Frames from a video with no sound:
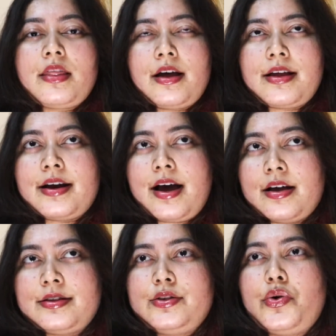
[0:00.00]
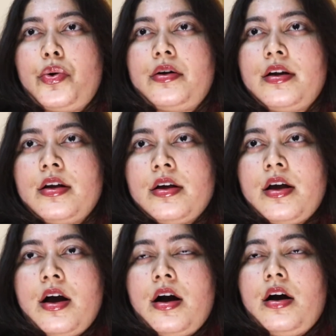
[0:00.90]
That has your
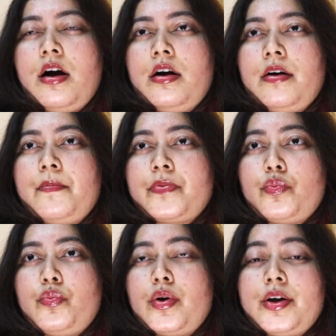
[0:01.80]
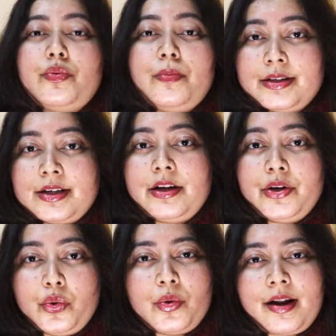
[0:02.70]
what are you basically
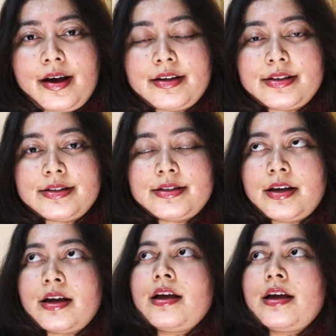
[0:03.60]
known as,